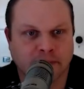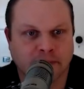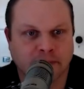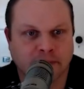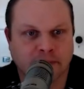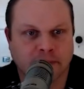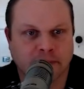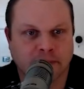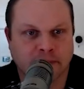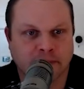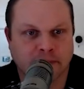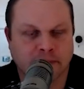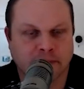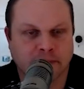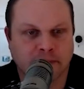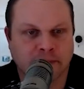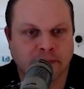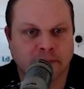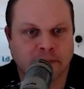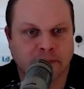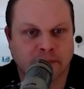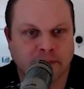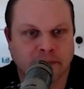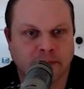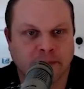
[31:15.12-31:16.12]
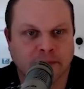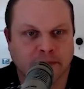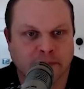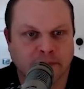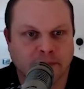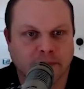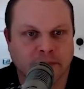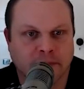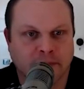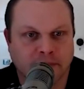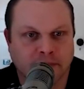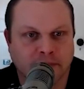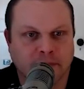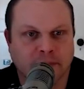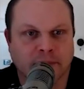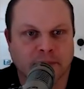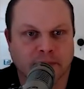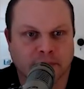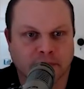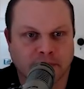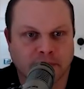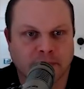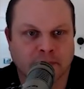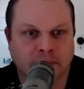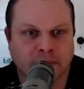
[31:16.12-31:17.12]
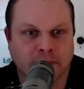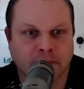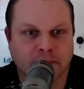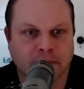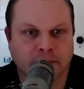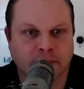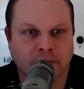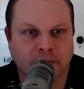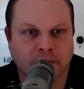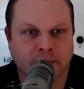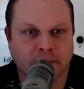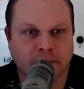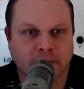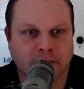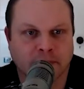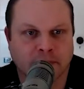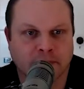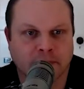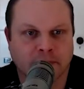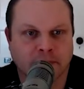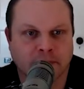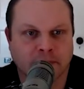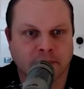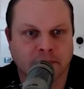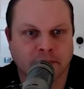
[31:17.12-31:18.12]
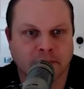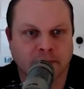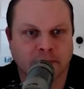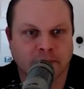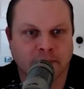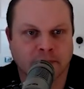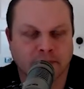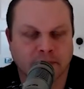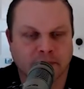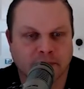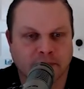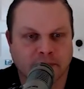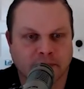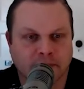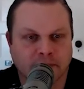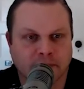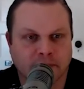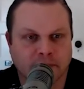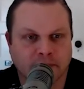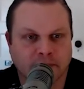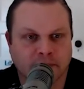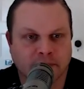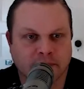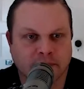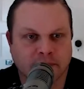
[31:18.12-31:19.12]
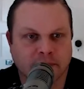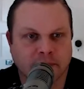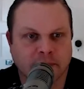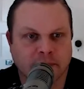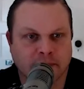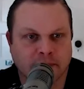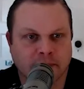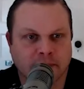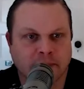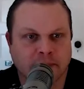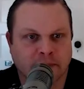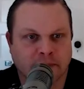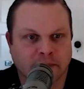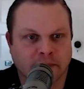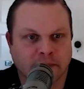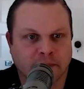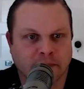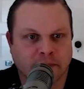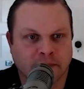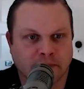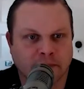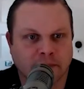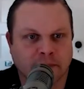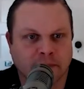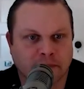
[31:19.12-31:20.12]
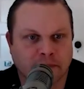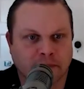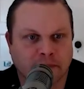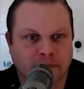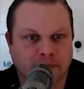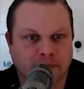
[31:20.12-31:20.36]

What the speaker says: (silent)